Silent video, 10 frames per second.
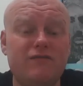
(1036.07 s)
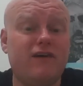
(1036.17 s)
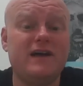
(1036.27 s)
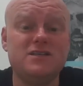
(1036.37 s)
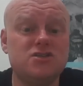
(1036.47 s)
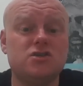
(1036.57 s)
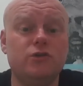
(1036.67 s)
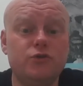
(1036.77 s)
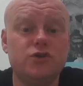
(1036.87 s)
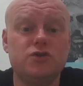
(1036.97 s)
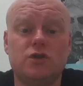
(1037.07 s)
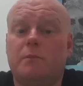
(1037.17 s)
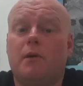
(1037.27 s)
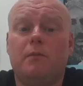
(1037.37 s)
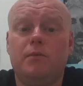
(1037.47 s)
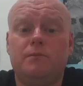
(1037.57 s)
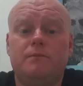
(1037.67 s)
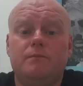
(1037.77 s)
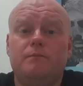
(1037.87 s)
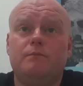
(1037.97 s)
finds a solution to the problem.
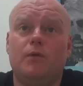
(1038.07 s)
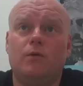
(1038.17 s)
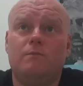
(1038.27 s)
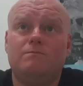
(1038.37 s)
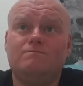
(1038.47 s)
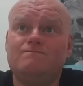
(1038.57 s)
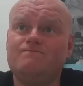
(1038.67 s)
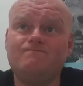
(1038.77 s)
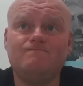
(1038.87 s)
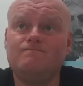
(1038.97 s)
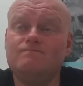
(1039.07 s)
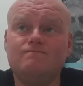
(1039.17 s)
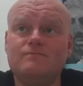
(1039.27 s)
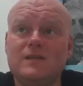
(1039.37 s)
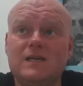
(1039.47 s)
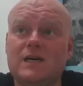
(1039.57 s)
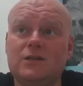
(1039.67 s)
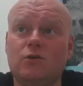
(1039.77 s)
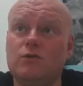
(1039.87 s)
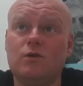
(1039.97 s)
But I
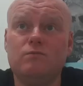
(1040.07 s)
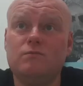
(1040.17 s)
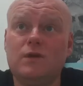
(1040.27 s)
don't know.